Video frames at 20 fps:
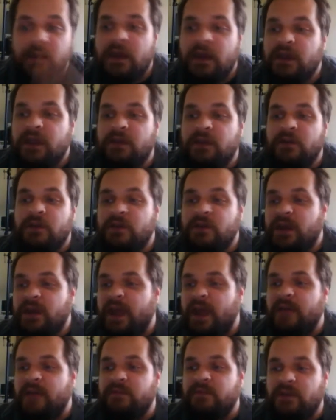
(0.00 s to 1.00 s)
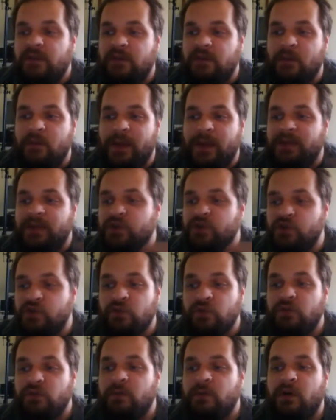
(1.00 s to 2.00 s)
you're going to have to go back to your
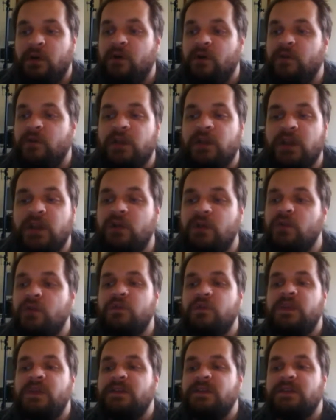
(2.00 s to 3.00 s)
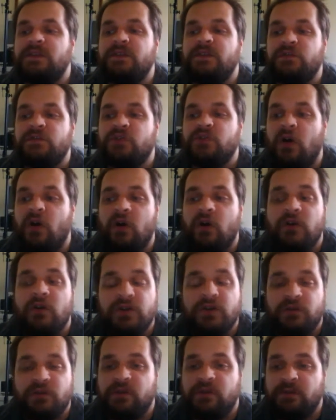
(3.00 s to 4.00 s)
short-term goal of learning who these leaders are
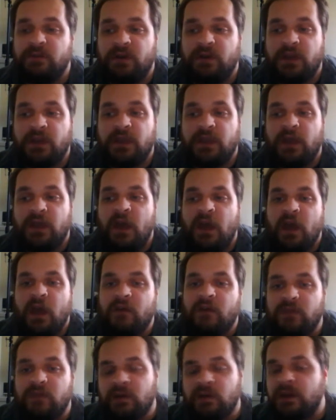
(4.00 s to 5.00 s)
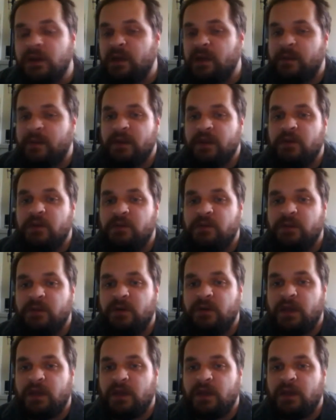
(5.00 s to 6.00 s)
in your community, of learning about your
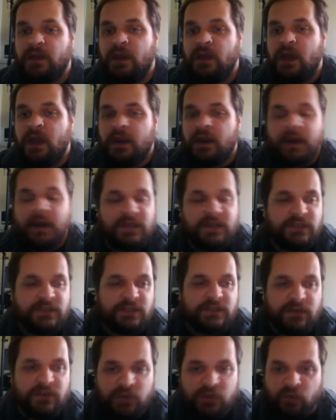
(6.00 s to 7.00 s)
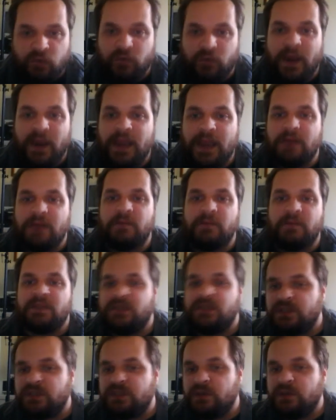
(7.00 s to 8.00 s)
community, not just the terrain, but
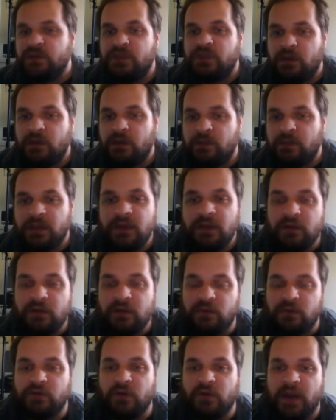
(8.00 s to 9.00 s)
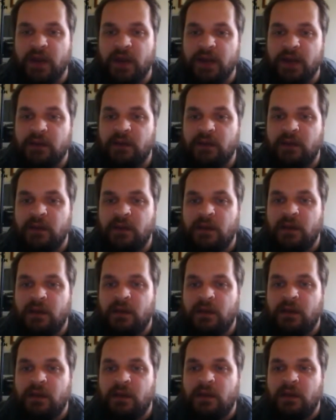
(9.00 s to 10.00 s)
the socio-political terrain
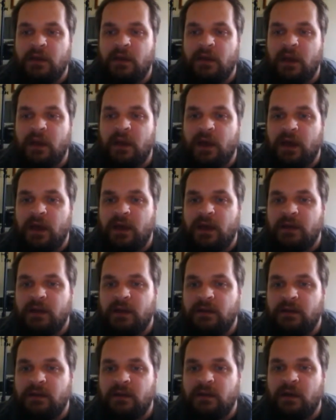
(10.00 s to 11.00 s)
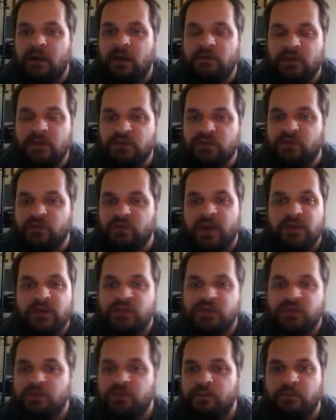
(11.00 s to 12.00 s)
of those
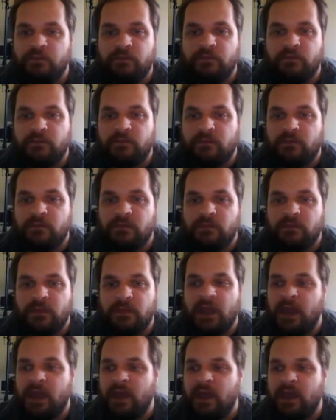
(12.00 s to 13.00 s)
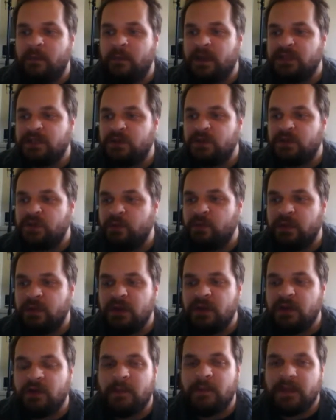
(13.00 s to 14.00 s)
around you. And by
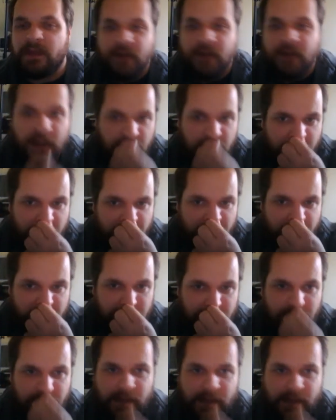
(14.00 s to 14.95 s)
socio-political, I'm not talking about,